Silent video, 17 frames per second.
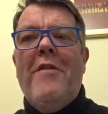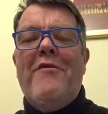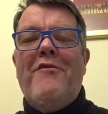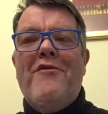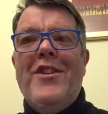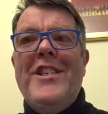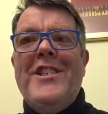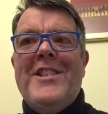
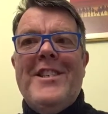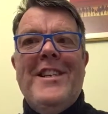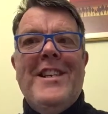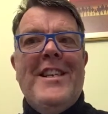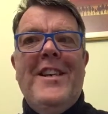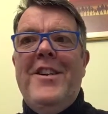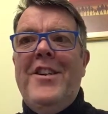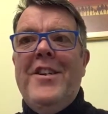I've
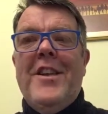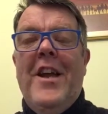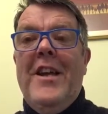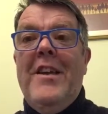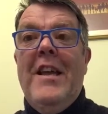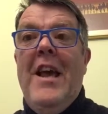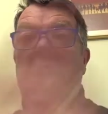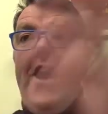recently
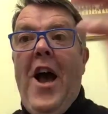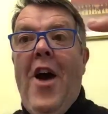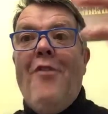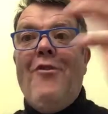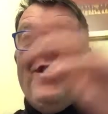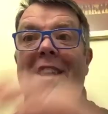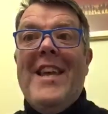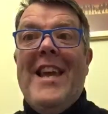learned,
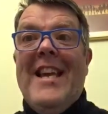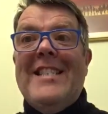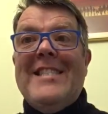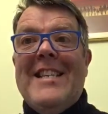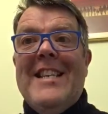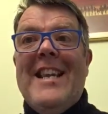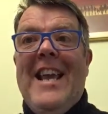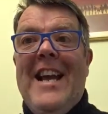only
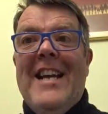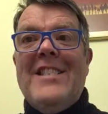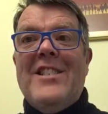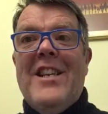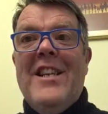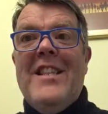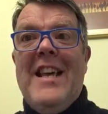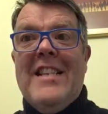yesterday
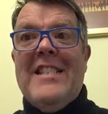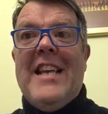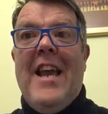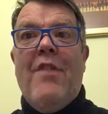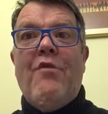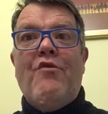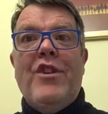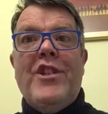actually, that's
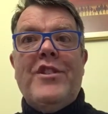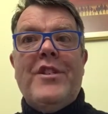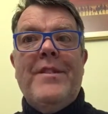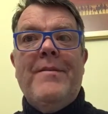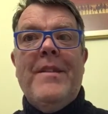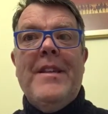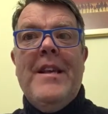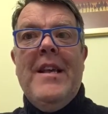how
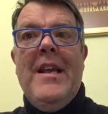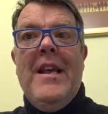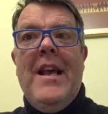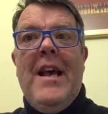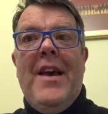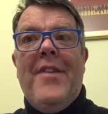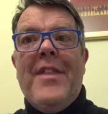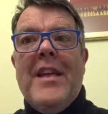recent,
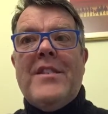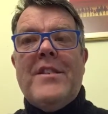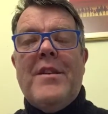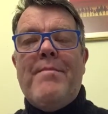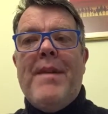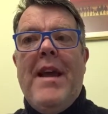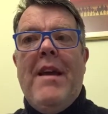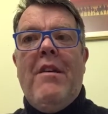and that's
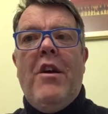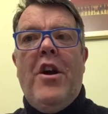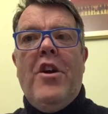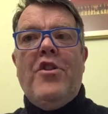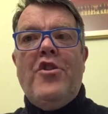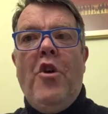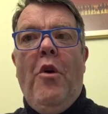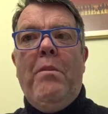about
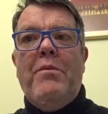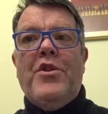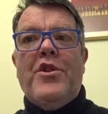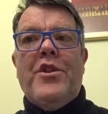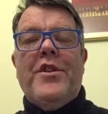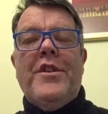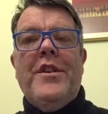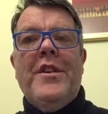
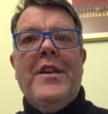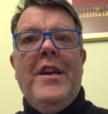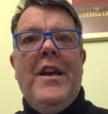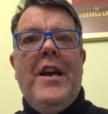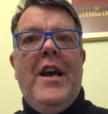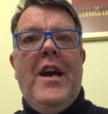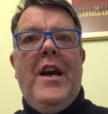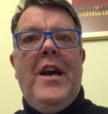adoption,
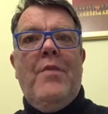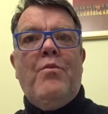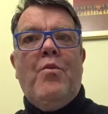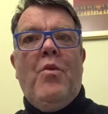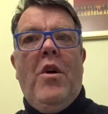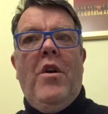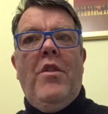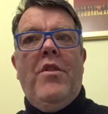um,
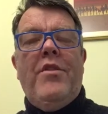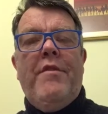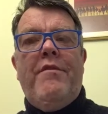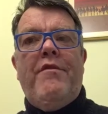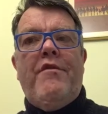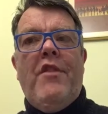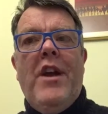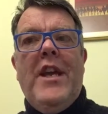what the
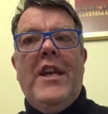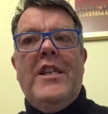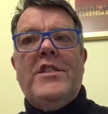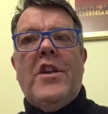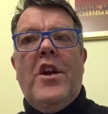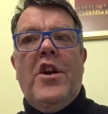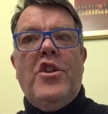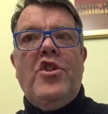
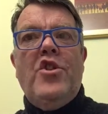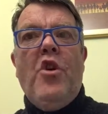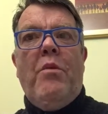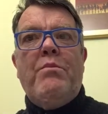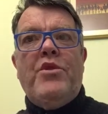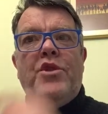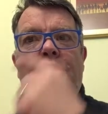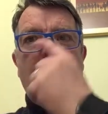phrase
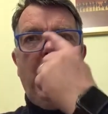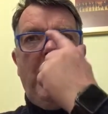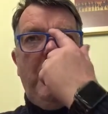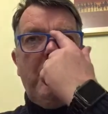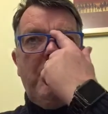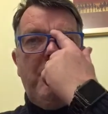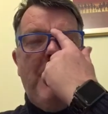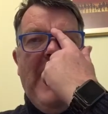adoption
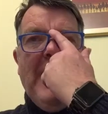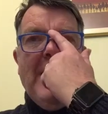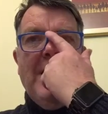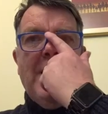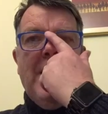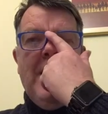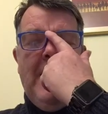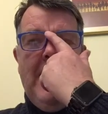
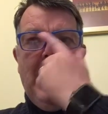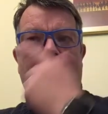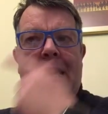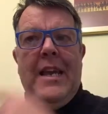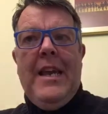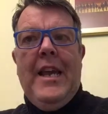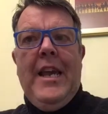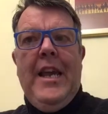meant
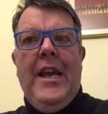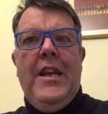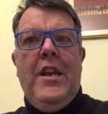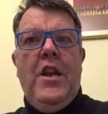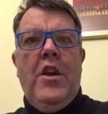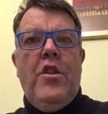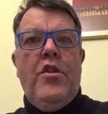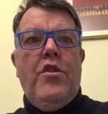
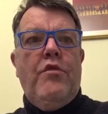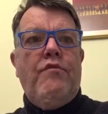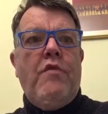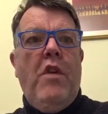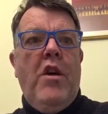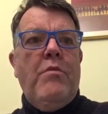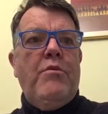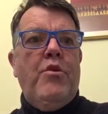in the
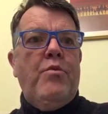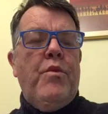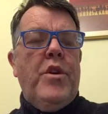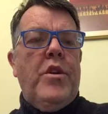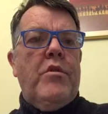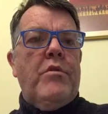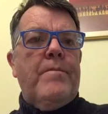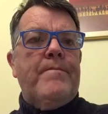Roman
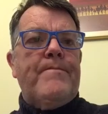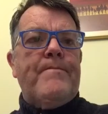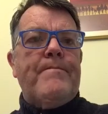world.